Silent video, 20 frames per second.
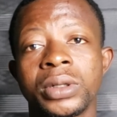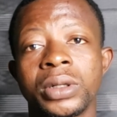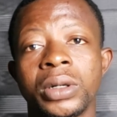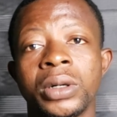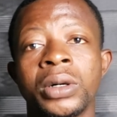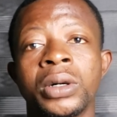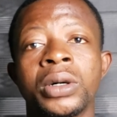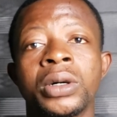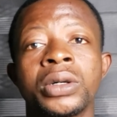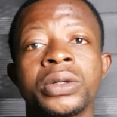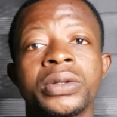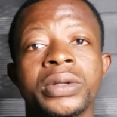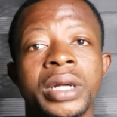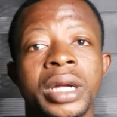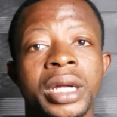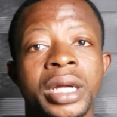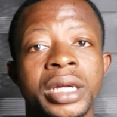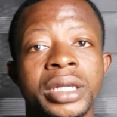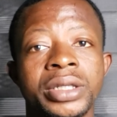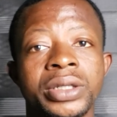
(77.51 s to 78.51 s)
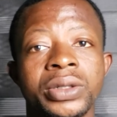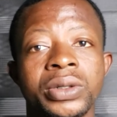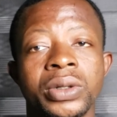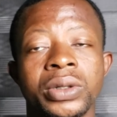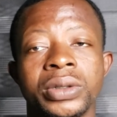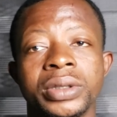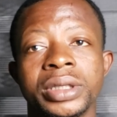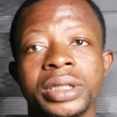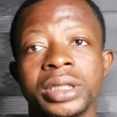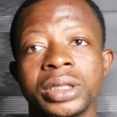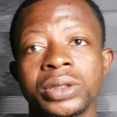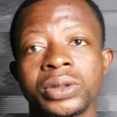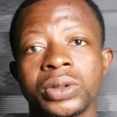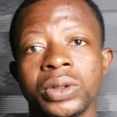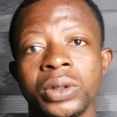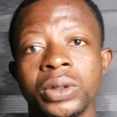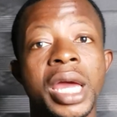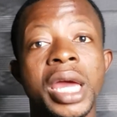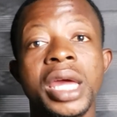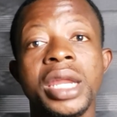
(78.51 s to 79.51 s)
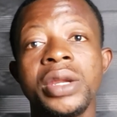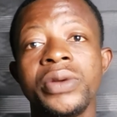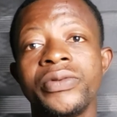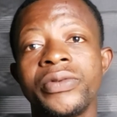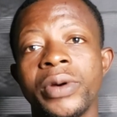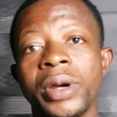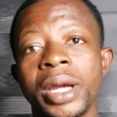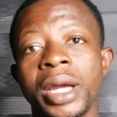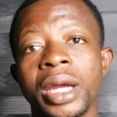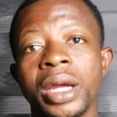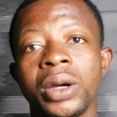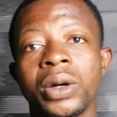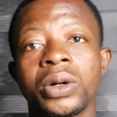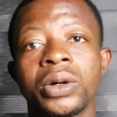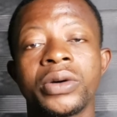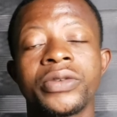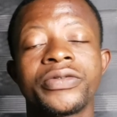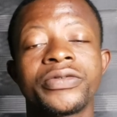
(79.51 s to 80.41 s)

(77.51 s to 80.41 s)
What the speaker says: or you can get it on TikTok, anywhere of